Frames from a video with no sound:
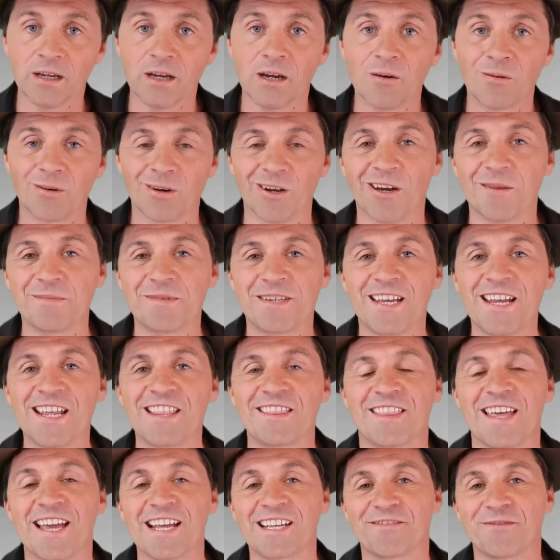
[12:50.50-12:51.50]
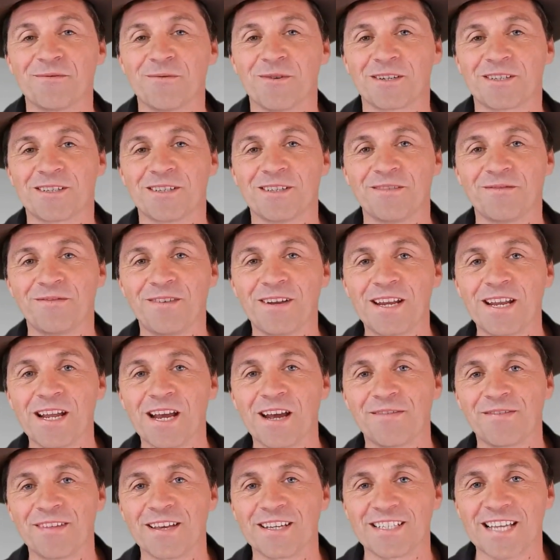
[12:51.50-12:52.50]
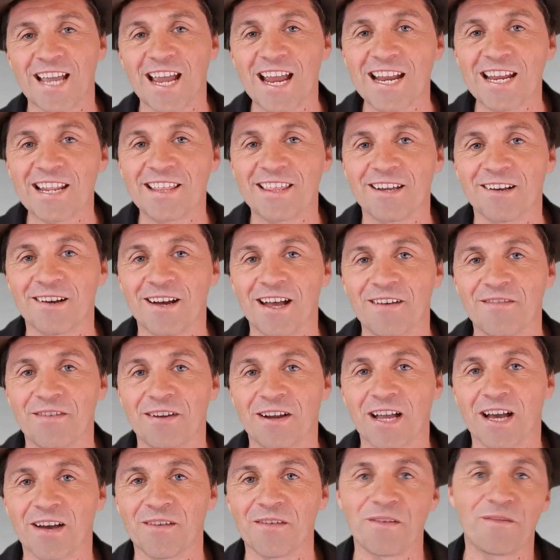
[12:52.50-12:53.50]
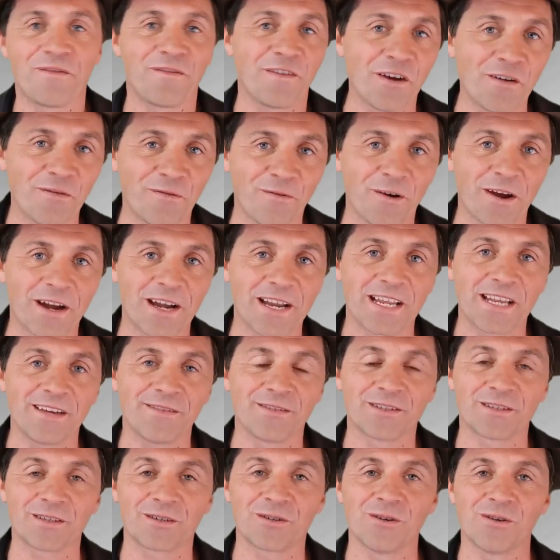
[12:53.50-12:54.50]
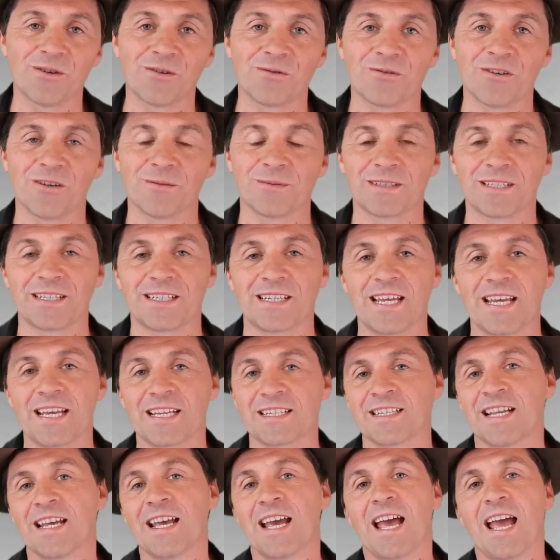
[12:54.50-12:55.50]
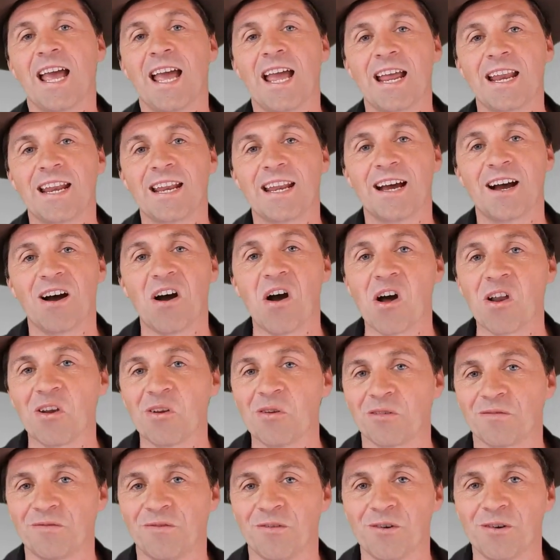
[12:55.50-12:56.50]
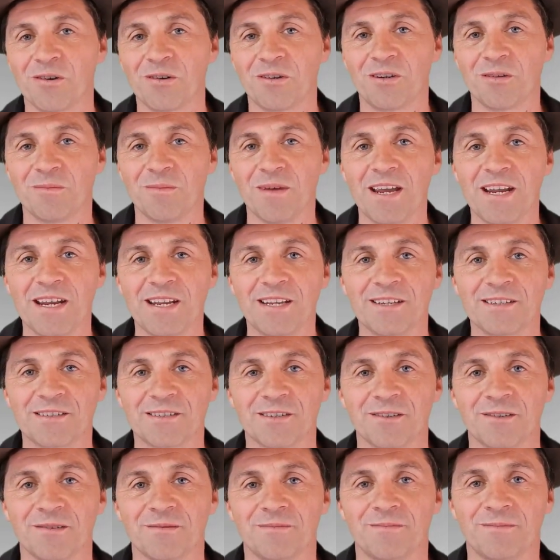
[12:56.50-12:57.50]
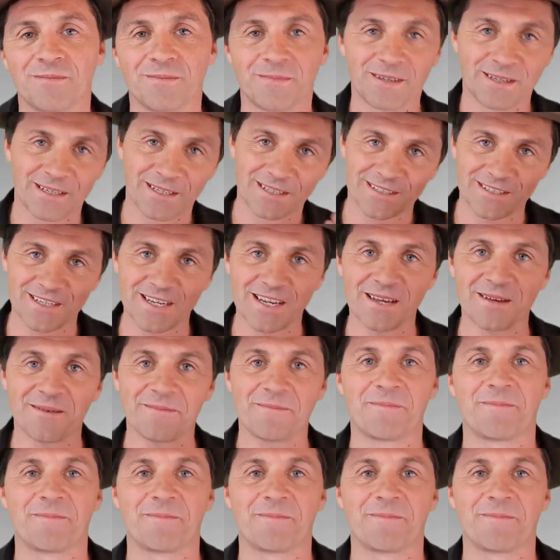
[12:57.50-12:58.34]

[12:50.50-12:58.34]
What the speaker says: Well, I'm Dean. Thanks for watching the video. If there's anything I haven't covered, feel free to give us a call, drop us a text, and I look forward to meeting you soon. See ya.